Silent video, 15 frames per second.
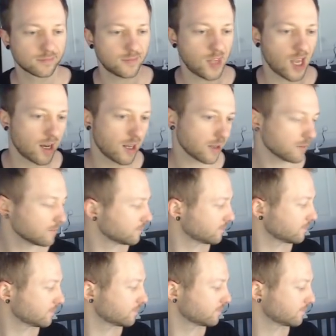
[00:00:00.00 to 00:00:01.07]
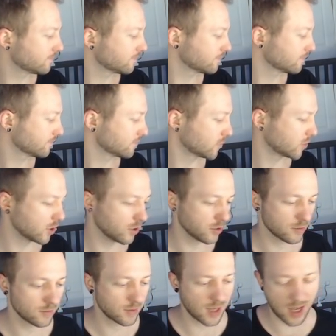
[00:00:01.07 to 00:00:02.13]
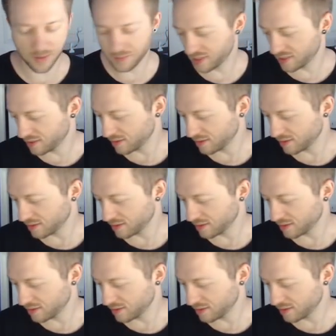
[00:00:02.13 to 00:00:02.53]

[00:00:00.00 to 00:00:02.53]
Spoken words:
Got it. What are you doing? Dabs?